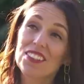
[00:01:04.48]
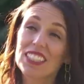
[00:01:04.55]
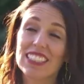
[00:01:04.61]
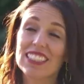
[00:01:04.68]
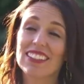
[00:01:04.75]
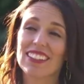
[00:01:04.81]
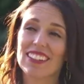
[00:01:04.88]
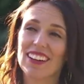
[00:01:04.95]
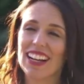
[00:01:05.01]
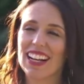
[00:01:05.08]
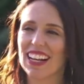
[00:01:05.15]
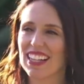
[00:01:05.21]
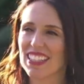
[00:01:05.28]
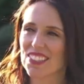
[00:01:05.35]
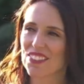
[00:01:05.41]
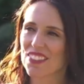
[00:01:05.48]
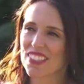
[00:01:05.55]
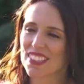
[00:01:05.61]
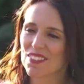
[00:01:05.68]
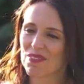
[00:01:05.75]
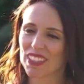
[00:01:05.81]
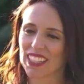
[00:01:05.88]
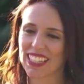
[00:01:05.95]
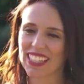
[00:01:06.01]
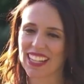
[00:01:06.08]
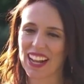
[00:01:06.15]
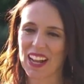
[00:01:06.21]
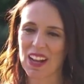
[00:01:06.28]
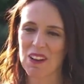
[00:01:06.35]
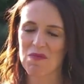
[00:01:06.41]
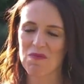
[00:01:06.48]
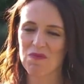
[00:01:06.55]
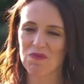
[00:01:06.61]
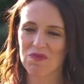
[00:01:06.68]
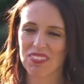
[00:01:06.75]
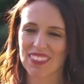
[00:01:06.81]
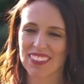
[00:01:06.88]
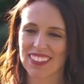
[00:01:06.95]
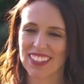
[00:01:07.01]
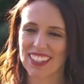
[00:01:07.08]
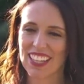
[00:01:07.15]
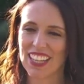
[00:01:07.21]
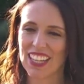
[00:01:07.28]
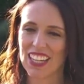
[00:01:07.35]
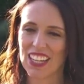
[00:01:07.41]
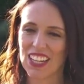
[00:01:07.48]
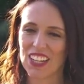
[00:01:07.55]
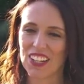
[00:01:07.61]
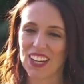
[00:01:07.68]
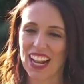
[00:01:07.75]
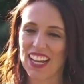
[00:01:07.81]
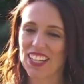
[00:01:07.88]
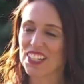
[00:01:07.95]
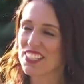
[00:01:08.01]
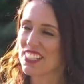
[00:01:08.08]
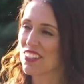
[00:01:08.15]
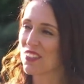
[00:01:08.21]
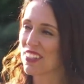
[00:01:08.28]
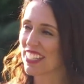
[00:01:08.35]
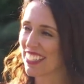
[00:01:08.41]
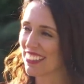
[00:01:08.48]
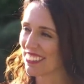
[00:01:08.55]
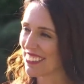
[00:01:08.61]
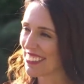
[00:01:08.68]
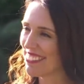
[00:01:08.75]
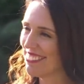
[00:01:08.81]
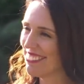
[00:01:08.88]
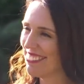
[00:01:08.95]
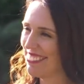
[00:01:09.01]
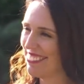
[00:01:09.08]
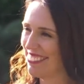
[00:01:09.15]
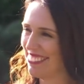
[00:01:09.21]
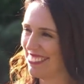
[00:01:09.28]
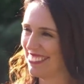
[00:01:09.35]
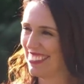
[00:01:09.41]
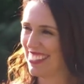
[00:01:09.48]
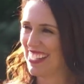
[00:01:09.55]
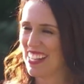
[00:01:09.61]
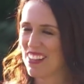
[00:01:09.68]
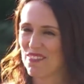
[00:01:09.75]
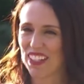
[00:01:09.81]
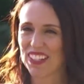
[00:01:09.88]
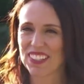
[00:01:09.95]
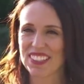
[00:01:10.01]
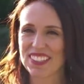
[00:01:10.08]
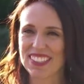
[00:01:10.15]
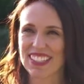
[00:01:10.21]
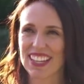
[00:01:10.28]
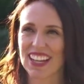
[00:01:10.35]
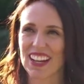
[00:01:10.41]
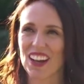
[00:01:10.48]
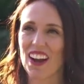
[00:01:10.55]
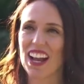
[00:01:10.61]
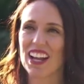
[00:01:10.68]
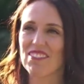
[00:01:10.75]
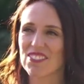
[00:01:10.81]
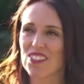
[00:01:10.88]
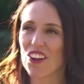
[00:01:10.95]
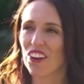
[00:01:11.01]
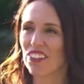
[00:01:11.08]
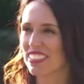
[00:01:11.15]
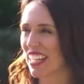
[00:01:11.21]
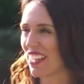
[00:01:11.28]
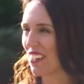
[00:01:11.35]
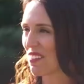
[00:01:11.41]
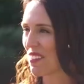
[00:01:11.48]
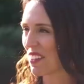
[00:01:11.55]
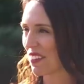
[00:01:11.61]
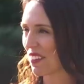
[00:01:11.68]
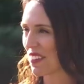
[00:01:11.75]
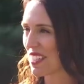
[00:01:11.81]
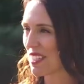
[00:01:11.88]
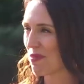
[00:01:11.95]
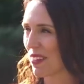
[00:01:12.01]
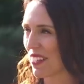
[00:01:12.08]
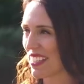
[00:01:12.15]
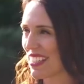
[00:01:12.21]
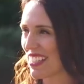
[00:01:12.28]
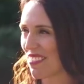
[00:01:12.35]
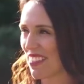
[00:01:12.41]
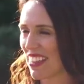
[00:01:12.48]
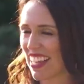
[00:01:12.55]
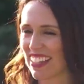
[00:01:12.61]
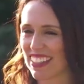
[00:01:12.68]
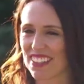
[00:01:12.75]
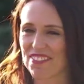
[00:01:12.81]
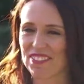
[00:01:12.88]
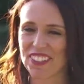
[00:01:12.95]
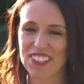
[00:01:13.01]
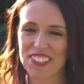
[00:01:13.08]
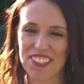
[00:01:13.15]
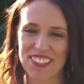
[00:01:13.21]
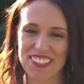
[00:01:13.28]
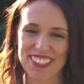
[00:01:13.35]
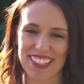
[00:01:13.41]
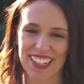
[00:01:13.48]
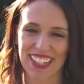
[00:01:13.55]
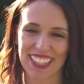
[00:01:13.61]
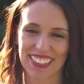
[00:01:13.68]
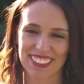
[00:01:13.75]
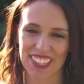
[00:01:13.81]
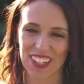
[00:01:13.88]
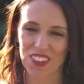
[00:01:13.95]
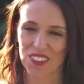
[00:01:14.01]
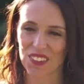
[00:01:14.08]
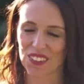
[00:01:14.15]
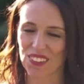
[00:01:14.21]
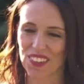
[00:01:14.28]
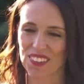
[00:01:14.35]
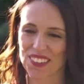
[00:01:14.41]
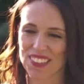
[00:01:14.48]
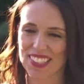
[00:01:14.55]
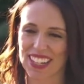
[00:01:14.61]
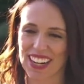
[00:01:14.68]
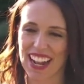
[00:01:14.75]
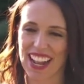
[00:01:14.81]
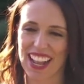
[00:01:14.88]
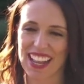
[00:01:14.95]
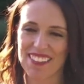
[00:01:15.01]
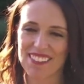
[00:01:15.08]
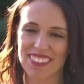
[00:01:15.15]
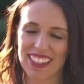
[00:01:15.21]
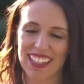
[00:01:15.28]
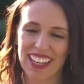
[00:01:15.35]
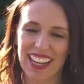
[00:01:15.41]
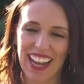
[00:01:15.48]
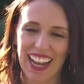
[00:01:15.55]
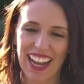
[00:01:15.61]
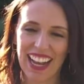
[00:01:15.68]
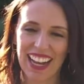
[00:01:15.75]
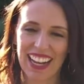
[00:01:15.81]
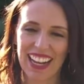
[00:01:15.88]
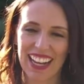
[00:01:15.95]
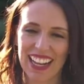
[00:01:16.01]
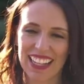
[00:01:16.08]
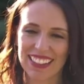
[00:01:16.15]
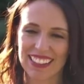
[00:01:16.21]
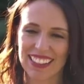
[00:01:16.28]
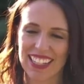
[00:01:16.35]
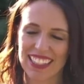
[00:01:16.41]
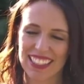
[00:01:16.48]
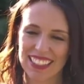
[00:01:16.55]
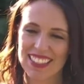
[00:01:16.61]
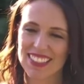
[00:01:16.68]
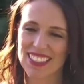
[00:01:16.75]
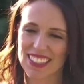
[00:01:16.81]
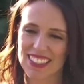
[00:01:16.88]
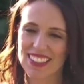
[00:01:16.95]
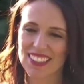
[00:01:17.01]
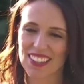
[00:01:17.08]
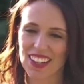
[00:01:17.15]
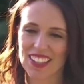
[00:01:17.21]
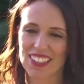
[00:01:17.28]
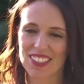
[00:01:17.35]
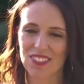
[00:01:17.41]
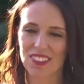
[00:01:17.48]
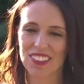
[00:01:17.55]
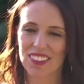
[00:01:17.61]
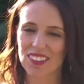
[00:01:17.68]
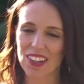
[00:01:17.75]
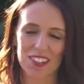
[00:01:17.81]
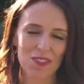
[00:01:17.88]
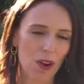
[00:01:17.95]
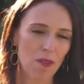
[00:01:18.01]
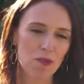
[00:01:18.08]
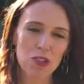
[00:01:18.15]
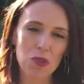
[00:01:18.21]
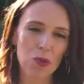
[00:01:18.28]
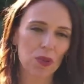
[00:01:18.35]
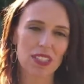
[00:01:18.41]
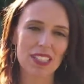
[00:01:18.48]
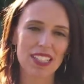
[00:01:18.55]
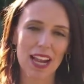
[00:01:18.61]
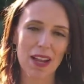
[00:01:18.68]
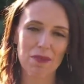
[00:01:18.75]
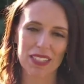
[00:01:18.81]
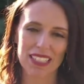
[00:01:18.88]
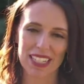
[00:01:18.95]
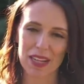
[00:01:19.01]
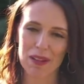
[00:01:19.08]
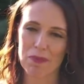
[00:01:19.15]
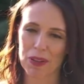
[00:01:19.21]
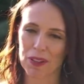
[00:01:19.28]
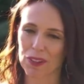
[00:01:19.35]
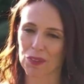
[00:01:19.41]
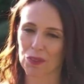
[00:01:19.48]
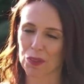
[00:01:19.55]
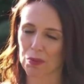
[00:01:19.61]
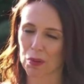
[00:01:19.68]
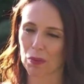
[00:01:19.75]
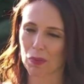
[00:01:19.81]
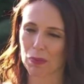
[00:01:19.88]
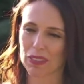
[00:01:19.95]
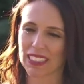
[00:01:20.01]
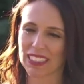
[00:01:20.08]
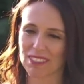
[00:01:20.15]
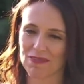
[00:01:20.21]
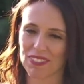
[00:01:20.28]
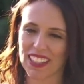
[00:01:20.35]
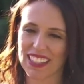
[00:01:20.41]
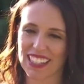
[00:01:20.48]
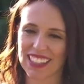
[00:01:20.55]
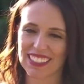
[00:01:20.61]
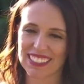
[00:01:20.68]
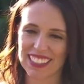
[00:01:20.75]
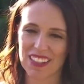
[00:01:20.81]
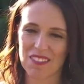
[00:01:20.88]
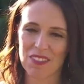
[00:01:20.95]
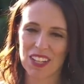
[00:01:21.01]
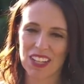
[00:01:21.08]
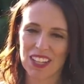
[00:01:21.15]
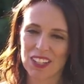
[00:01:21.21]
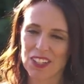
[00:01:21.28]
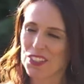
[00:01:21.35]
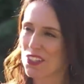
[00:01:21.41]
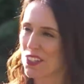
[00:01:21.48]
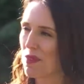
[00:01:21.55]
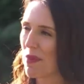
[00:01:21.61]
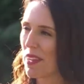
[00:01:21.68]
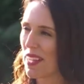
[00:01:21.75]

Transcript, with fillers: question that I asked was simply, um, you know, how do you deal with guilt? Because uh, I have no doubt I'm going to experience some of that in the future as I juggle the roles that I have. Uh, and, and his insights were, I'm sure, the same as any parent would probably give me, that um, you do your